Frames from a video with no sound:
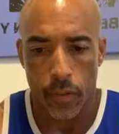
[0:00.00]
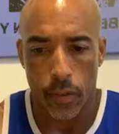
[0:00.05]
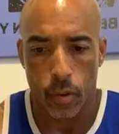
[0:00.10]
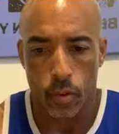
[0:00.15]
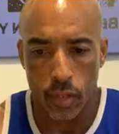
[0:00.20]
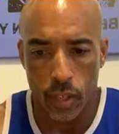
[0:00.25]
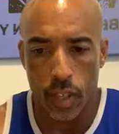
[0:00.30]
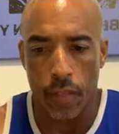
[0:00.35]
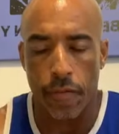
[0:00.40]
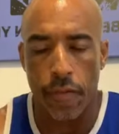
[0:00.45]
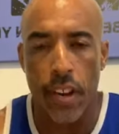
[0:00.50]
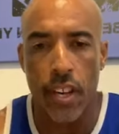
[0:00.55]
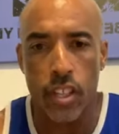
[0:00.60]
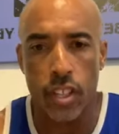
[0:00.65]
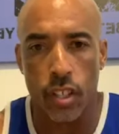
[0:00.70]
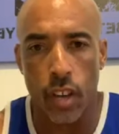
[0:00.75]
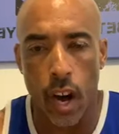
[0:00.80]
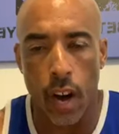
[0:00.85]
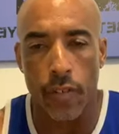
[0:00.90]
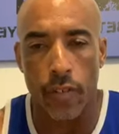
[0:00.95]
There was a
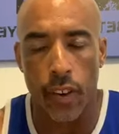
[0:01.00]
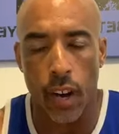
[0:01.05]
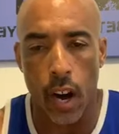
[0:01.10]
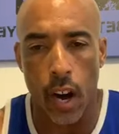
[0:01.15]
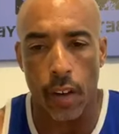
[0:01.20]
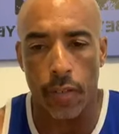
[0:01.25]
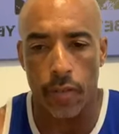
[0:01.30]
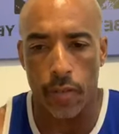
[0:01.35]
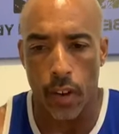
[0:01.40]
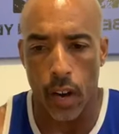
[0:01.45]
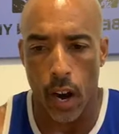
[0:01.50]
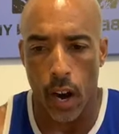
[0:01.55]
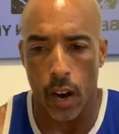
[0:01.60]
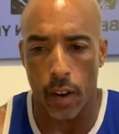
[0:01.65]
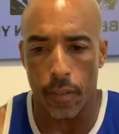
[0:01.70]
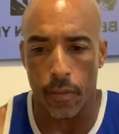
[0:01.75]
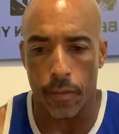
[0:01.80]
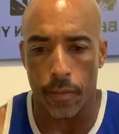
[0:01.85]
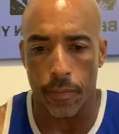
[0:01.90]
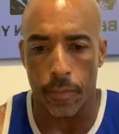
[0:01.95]
division of
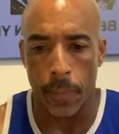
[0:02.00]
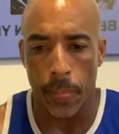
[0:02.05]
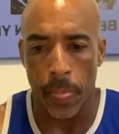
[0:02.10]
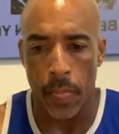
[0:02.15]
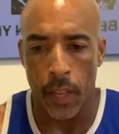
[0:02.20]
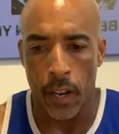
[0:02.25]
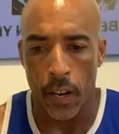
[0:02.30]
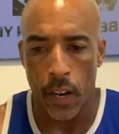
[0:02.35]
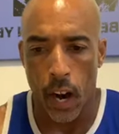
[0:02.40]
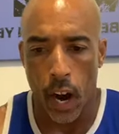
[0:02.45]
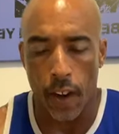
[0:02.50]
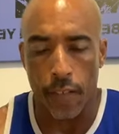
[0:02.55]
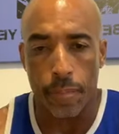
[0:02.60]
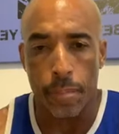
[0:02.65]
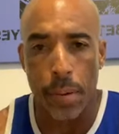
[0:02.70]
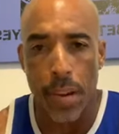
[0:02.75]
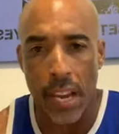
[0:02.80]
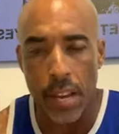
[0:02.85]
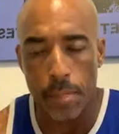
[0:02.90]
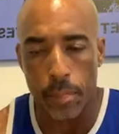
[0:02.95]

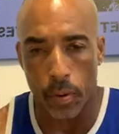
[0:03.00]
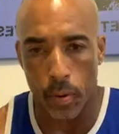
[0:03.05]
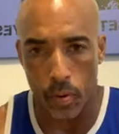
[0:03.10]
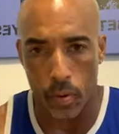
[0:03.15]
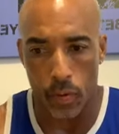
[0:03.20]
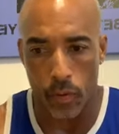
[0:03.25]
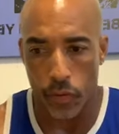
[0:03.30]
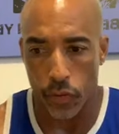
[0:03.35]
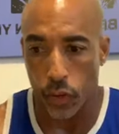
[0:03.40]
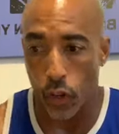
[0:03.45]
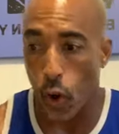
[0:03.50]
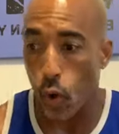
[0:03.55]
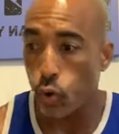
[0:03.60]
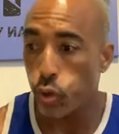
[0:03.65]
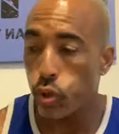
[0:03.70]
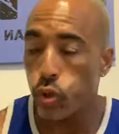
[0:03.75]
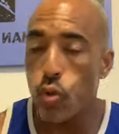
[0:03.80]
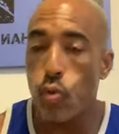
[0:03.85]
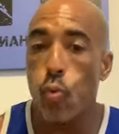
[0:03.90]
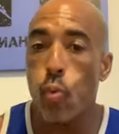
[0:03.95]
people.
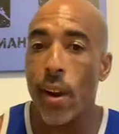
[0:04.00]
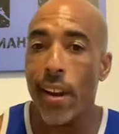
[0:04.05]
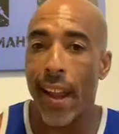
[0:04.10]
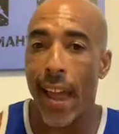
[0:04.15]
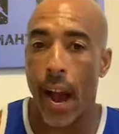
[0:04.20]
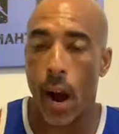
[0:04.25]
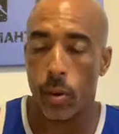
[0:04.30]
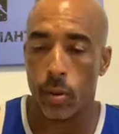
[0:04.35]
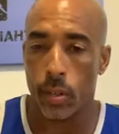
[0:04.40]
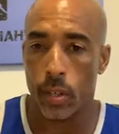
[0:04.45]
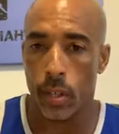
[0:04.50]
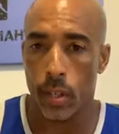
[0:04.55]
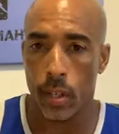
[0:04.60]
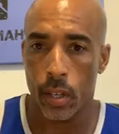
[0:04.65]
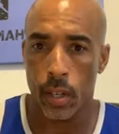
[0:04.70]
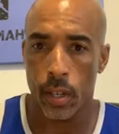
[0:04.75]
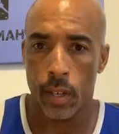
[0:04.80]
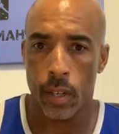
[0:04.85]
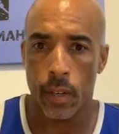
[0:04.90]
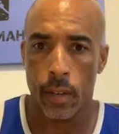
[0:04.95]
Those who went out
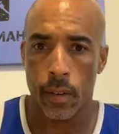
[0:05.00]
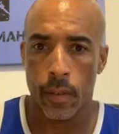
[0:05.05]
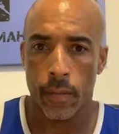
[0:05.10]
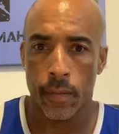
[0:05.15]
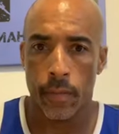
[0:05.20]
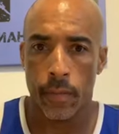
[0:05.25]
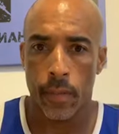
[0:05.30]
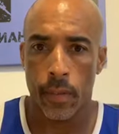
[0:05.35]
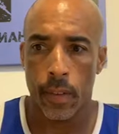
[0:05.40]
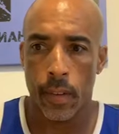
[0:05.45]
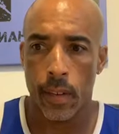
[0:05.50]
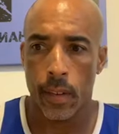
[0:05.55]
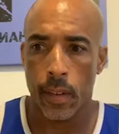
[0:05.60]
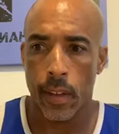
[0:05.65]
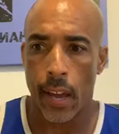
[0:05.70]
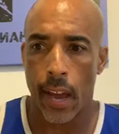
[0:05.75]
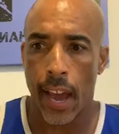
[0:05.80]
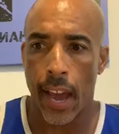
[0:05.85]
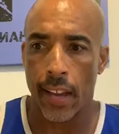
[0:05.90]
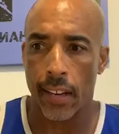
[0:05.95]

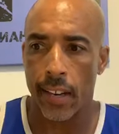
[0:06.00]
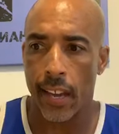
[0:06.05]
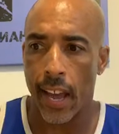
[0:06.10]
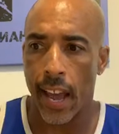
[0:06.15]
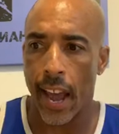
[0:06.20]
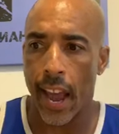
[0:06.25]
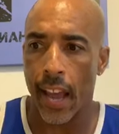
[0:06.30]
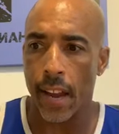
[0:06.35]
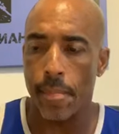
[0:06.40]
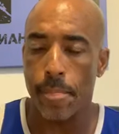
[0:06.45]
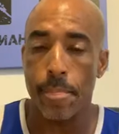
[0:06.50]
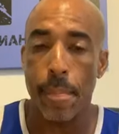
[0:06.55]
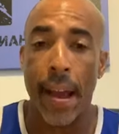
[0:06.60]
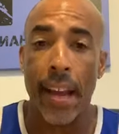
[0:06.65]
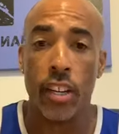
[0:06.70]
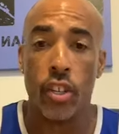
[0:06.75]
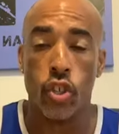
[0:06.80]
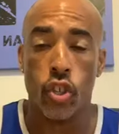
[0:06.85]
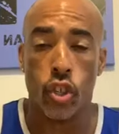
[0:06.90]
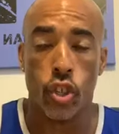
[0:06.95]
and
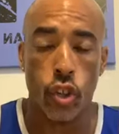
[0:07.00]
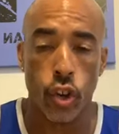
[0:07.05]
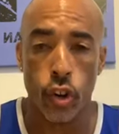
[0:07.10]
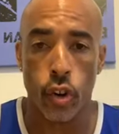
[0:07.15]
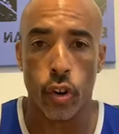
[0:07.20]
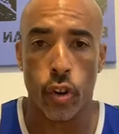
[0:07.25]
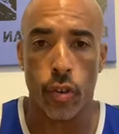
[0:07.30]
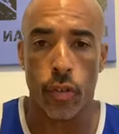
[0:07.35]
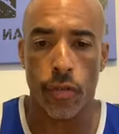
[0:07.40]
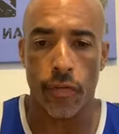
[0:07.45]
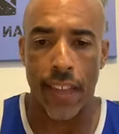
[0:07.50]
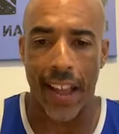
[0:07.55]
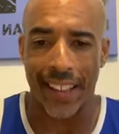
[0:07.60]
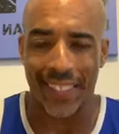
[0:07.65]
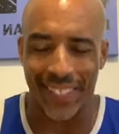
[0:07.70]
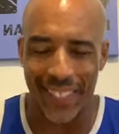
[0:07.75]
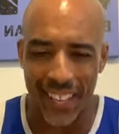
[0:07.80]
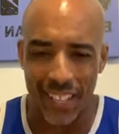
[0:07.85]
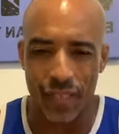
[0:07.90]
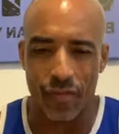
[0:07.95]
made sure
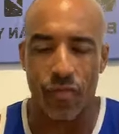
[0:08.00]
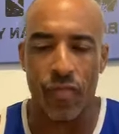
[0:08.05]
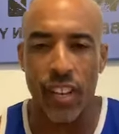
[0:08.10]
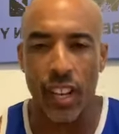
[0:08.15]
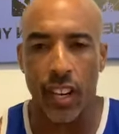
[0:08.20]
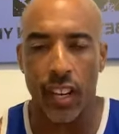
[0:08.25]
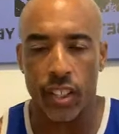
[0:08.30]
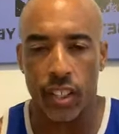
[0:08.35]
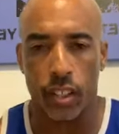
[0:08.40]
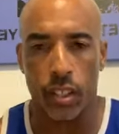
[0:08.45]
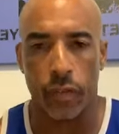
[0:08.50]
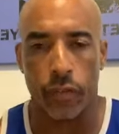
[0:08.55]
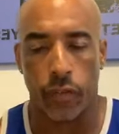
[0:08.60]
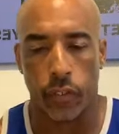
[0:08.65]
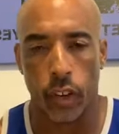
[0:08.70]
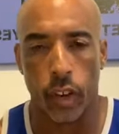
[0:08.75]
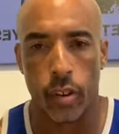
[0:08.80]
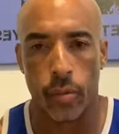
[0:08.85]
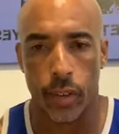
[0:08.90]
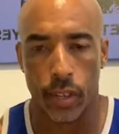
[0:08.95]
that this village could
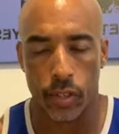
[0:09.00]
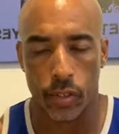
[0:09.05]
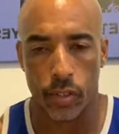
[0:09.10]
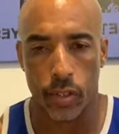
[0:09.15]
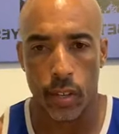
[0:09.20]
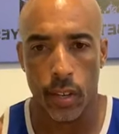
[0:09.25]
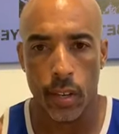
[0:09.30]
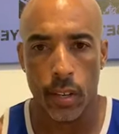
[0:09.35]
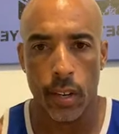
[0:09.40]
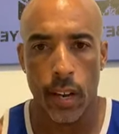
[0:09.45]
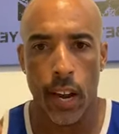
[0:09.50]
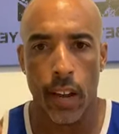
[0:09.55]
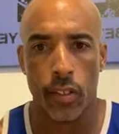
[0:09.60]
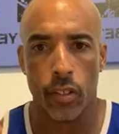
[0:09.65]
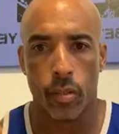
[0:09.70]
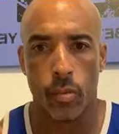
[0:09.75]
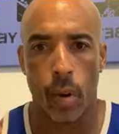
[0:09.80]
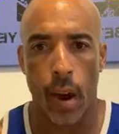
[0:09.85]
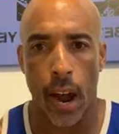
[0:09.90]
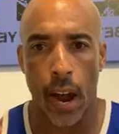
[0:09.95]
flourish
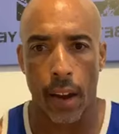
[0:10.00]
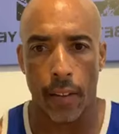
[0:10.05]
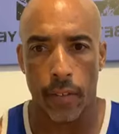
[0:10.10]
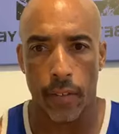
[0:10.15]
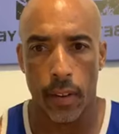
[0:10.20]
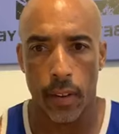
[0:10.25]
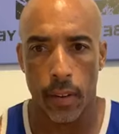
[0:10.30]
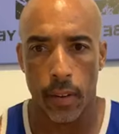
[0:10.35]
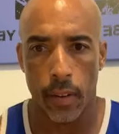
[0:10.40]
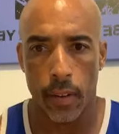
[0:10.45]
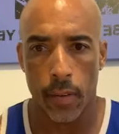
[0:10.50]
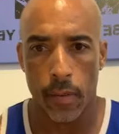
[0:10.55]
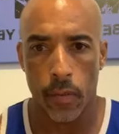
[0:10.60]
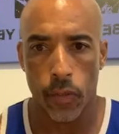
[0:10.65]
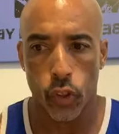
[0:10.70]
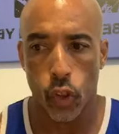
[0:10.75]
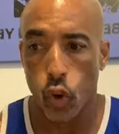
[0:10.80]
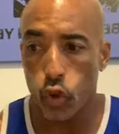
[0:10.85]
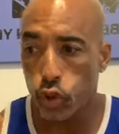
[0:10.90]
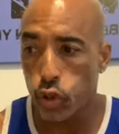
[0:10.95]
and thrive.
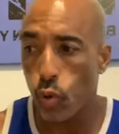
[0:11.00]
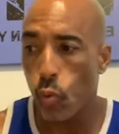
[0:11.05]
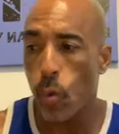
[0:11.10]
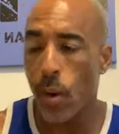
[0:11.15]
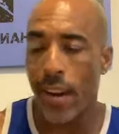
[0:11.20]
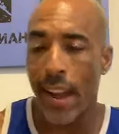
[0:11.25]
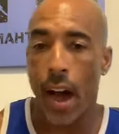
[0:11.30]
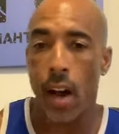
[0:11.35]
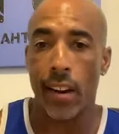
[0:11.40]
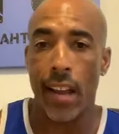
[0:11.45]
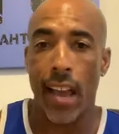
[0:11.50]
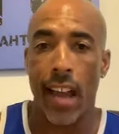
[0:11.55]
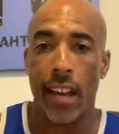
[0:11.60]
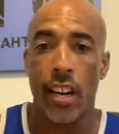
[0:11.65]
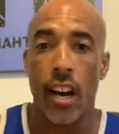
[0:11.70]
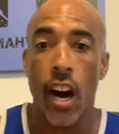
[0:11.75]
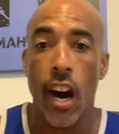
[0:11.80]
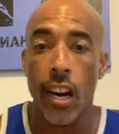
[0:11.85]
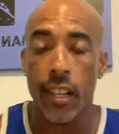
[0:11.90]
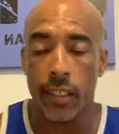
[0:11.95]
Those who went out and
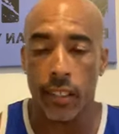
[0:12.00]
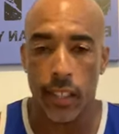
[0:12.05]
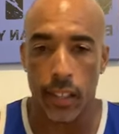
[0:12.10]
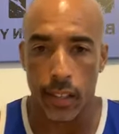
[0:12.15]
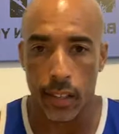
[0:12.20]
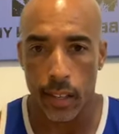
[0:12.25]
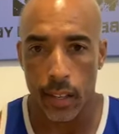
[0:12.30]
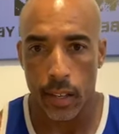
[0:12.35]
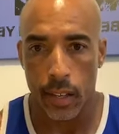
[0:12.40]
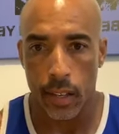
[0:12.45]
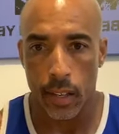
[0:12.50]
hunted